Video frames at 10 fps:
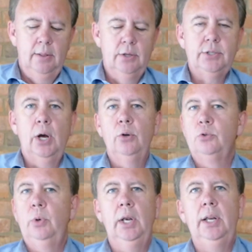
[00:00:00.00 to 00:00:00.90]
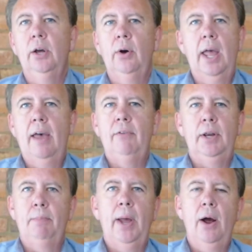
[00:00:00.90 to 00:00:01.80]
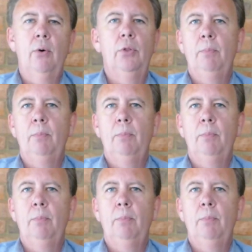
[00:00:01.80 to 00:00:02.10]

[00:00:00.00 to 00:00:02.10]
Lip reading: the stones really don't have any power.